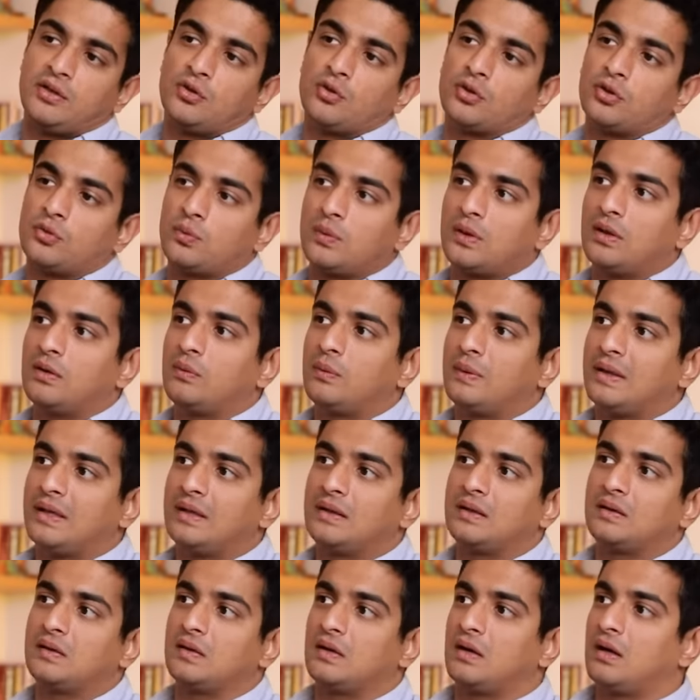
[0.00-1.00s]
Hindutva
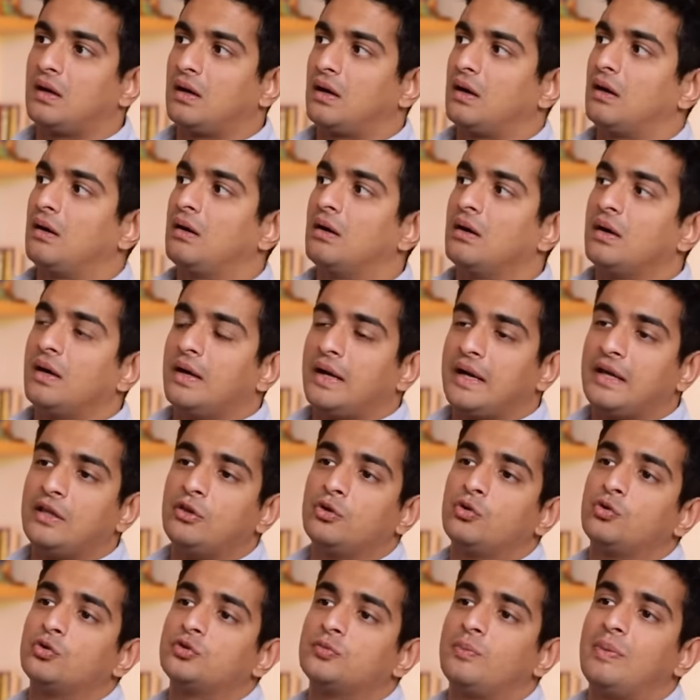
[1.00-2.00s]
with
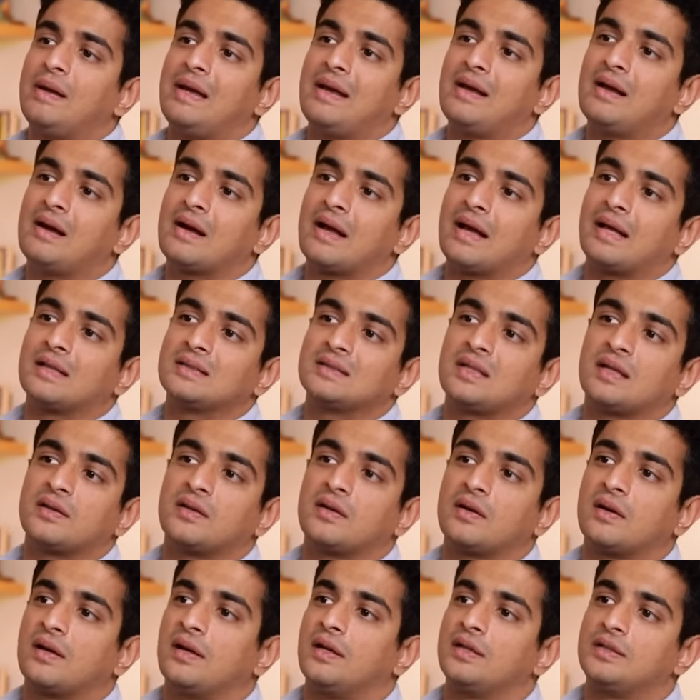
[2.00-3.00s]
Hindus being against
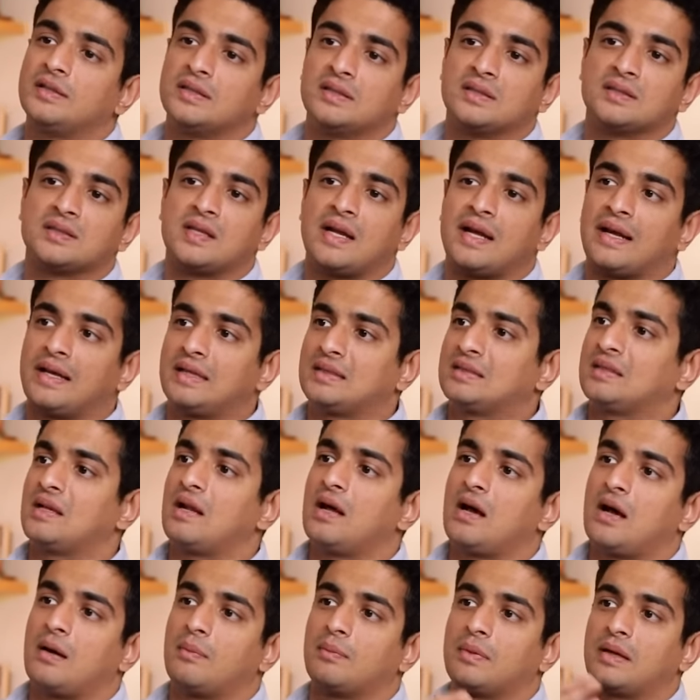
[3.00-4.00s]
other religions like
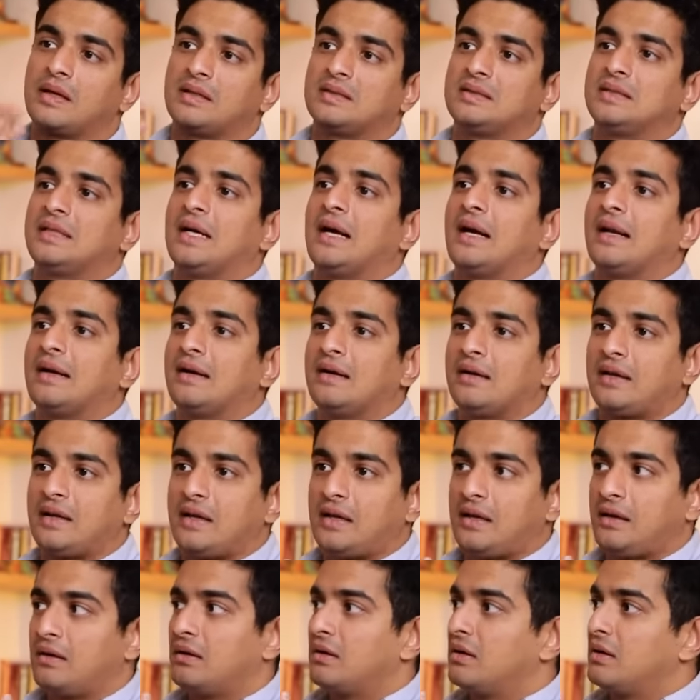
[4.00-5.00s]
Islam,
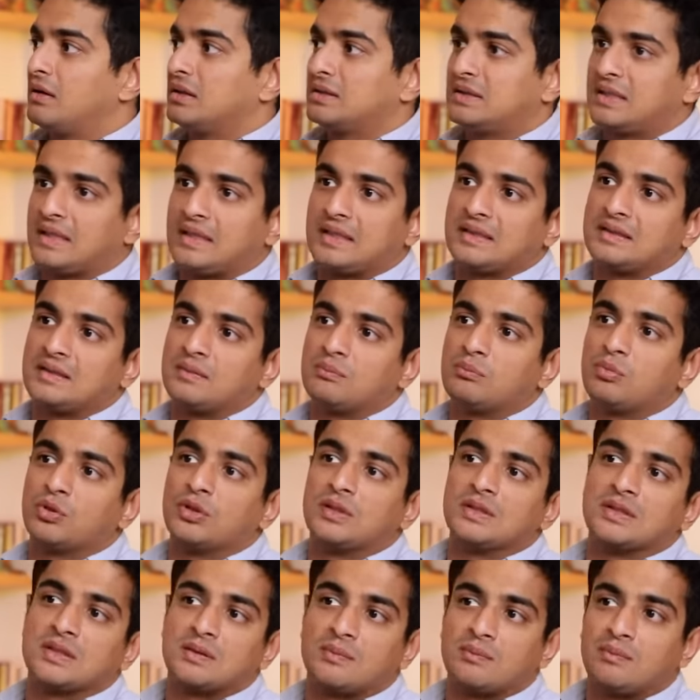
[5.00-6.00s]
Christianity, Sikhism,
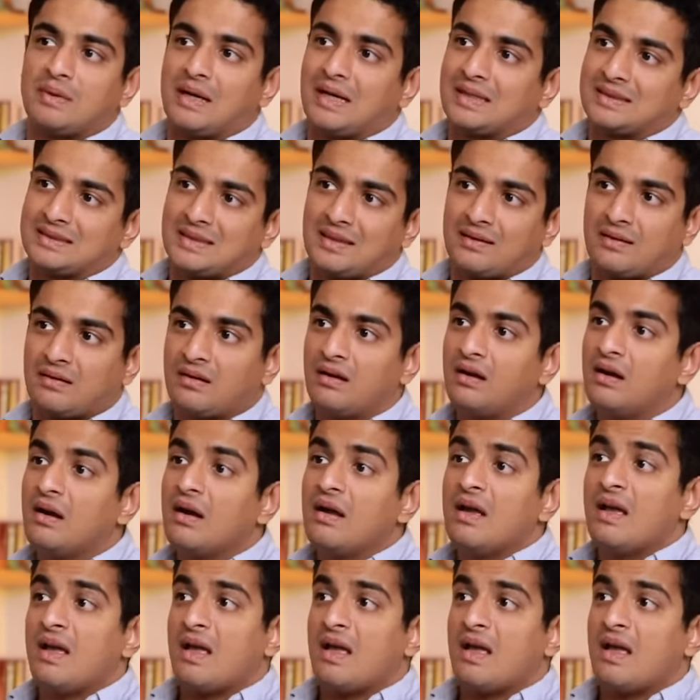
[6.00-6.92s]
Buddhism, etc.